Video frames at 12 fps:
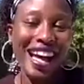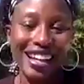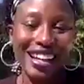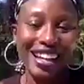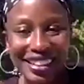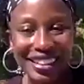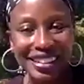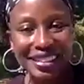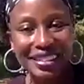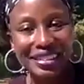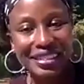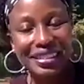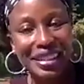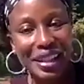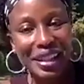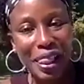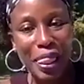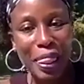well, very good. Well,
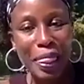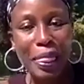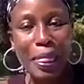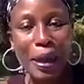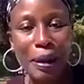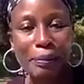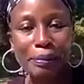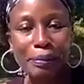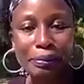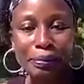uh, Phillis and I are going to